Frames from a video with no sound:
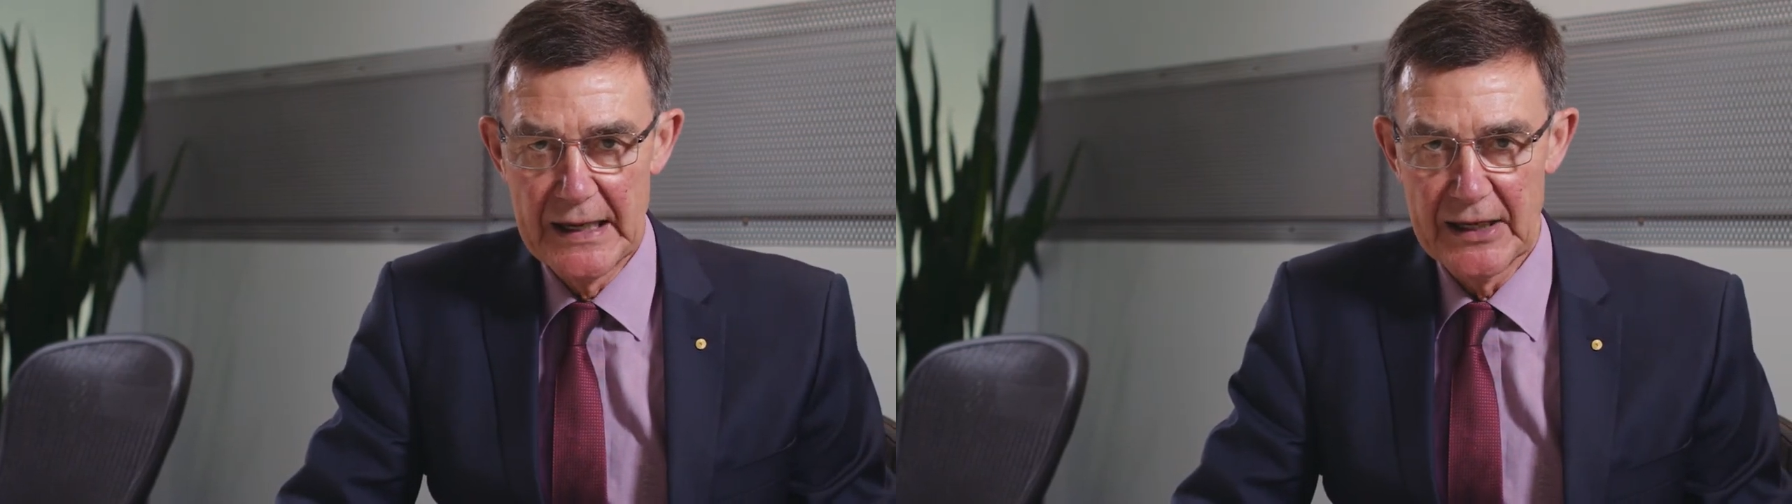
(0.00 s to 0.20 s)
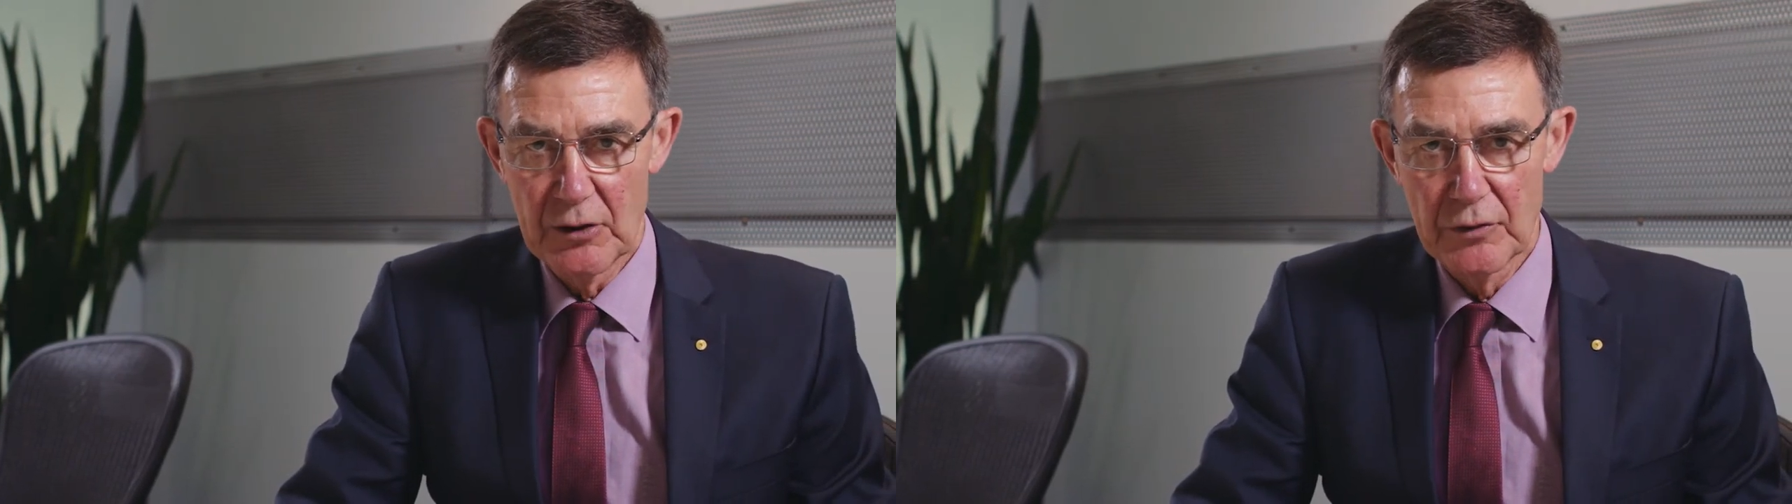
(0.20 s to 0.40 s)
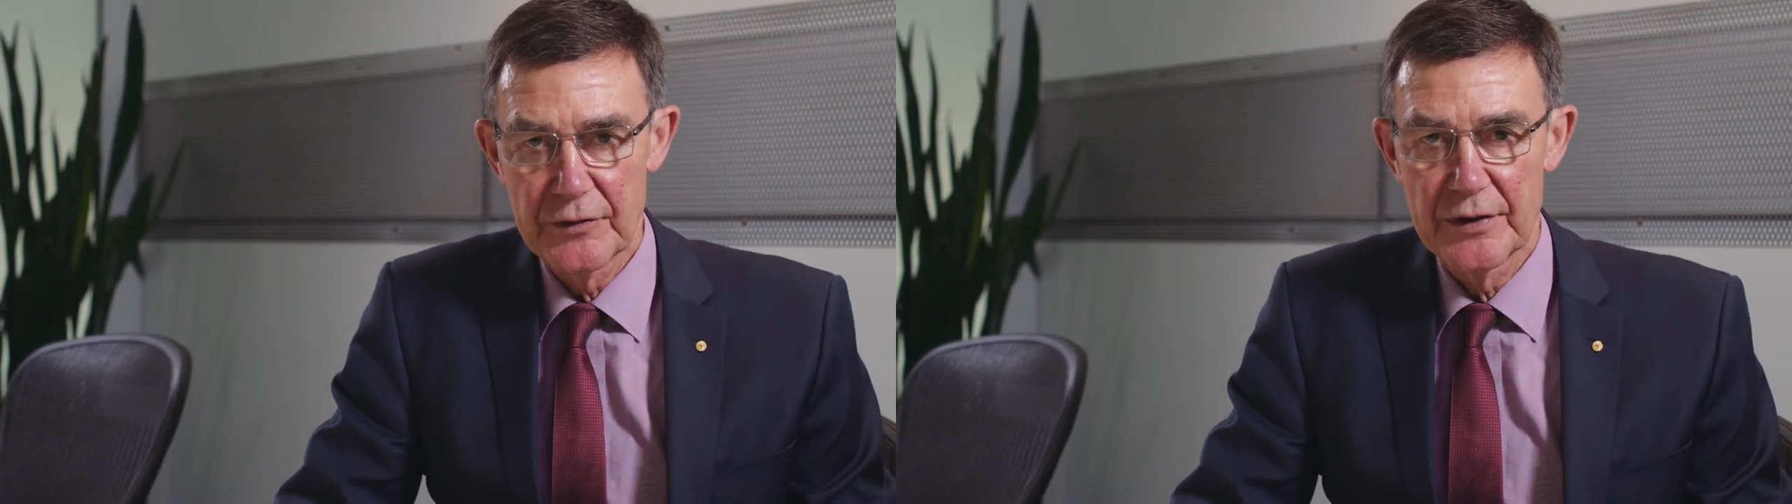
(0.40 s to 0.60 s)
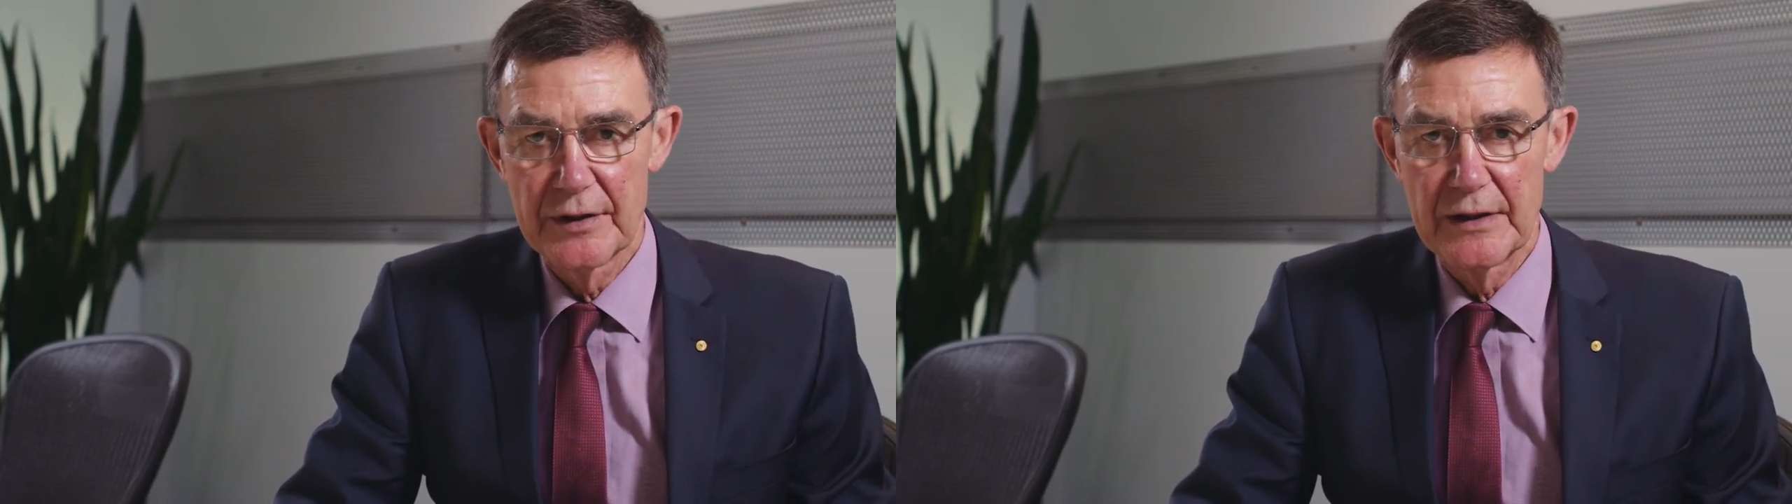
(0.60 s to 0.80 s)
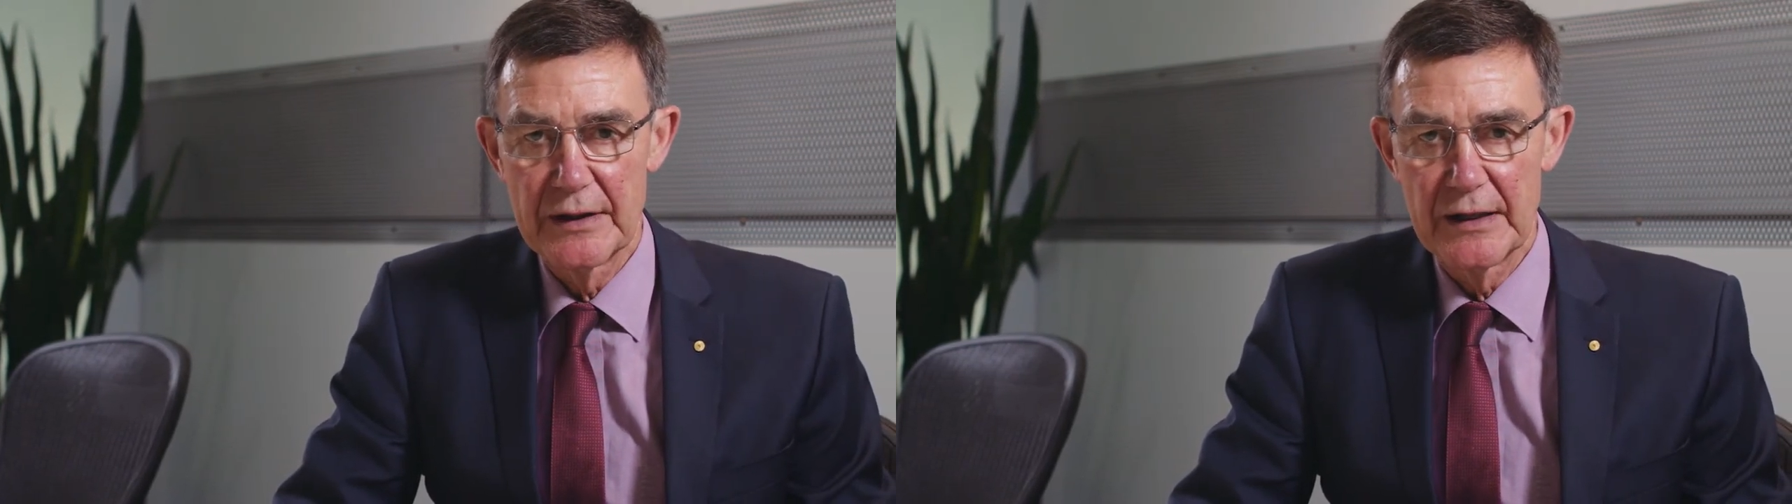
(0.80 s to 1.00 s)
health,
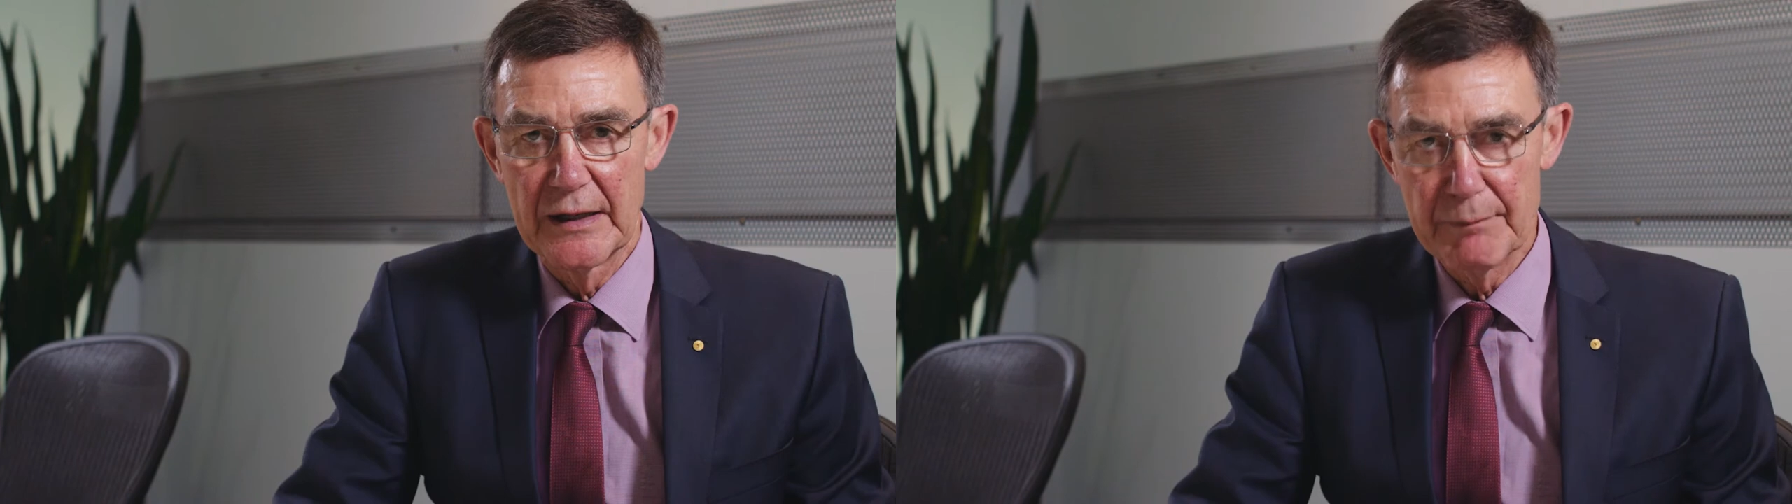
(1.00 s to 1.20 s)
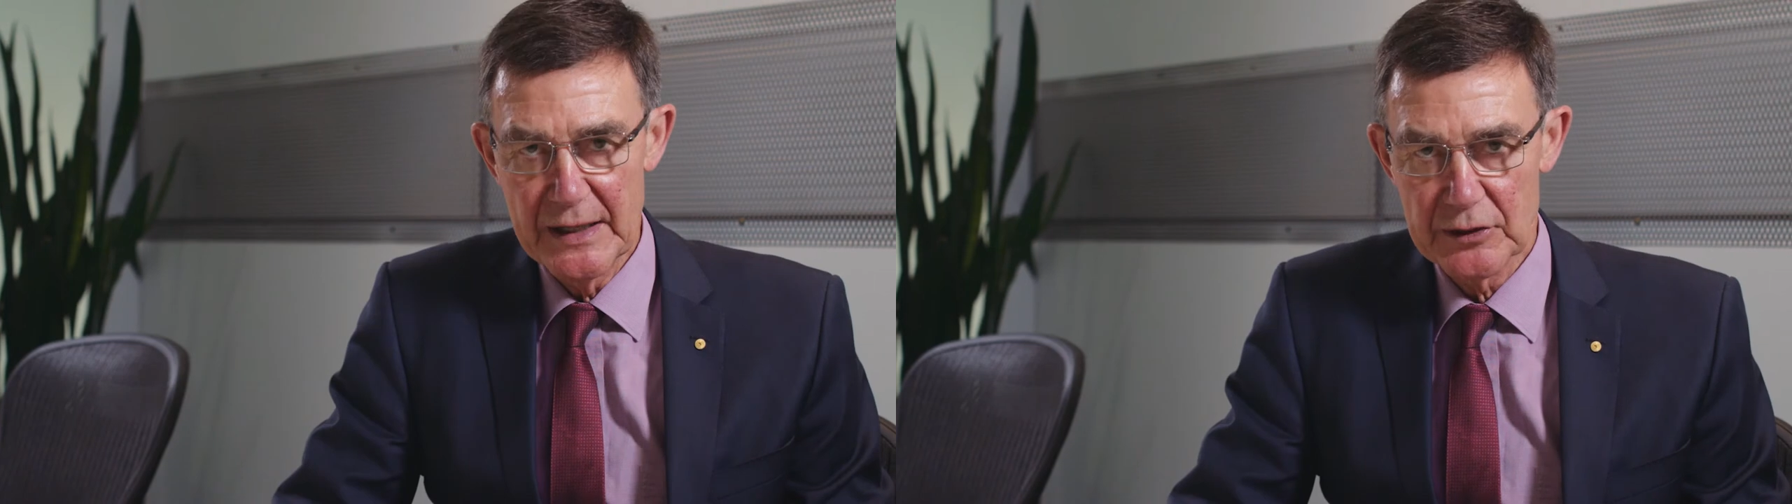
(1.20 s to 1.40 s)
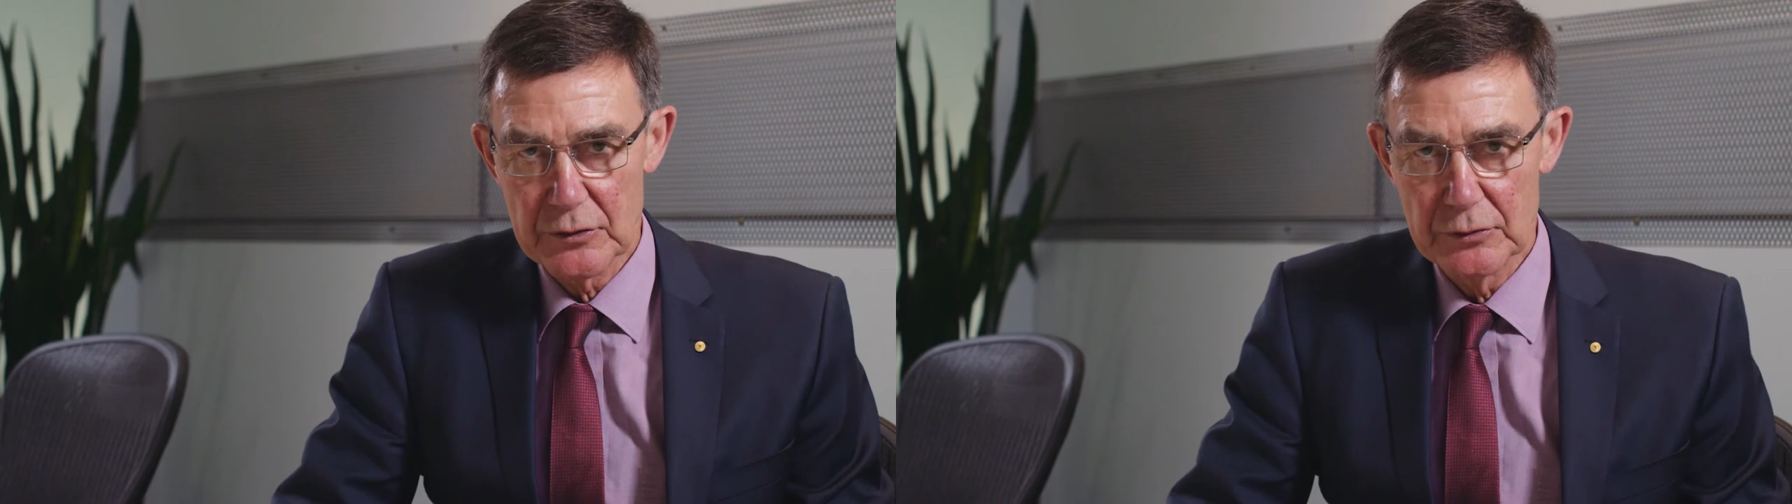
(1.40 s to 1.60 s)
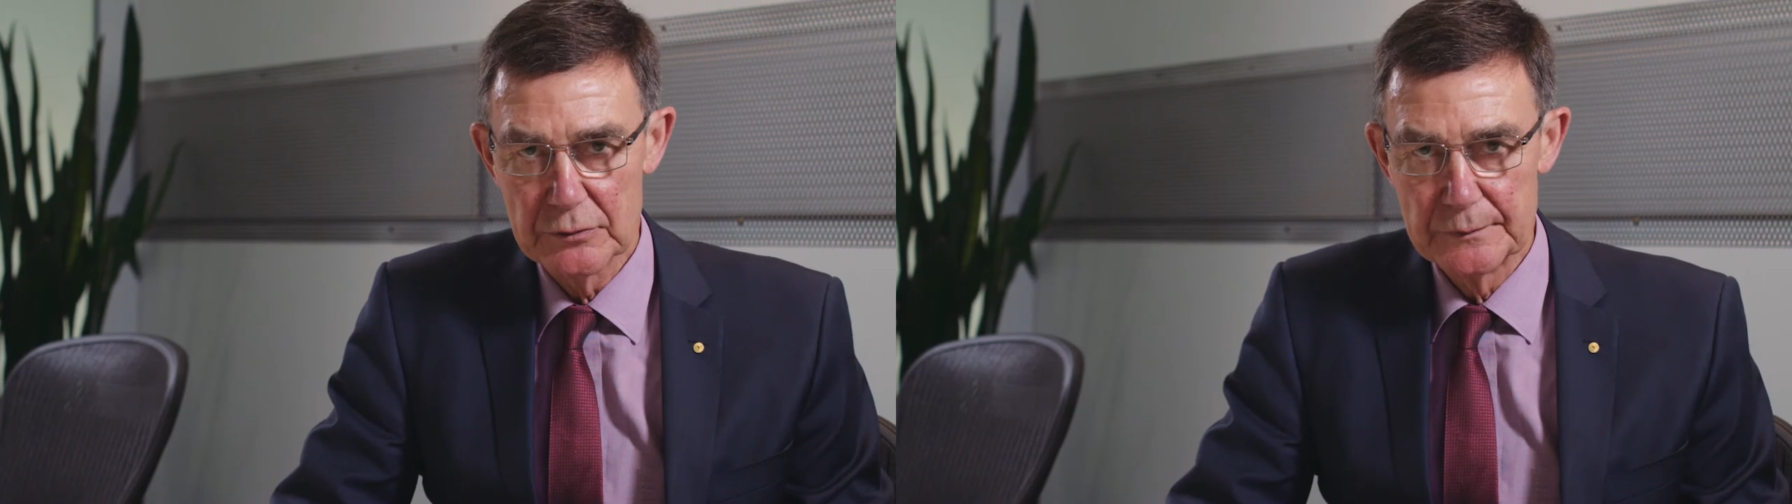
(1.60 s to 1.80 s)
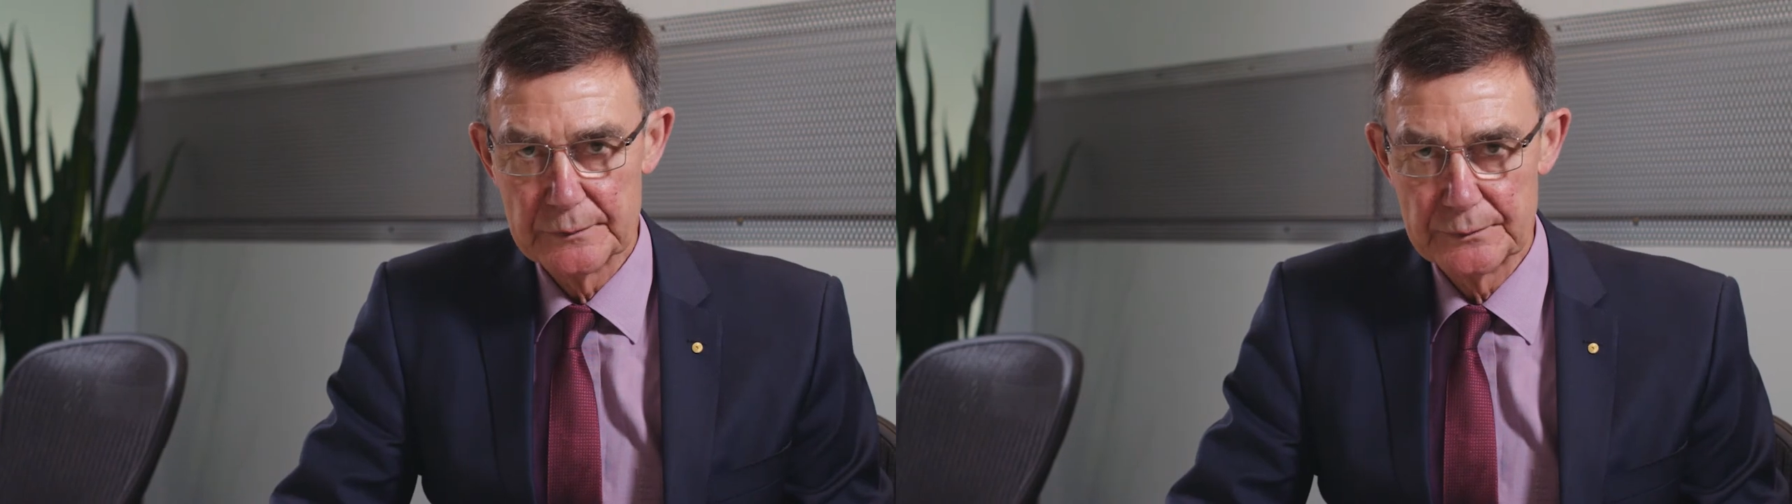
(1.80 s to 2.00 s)
and medical,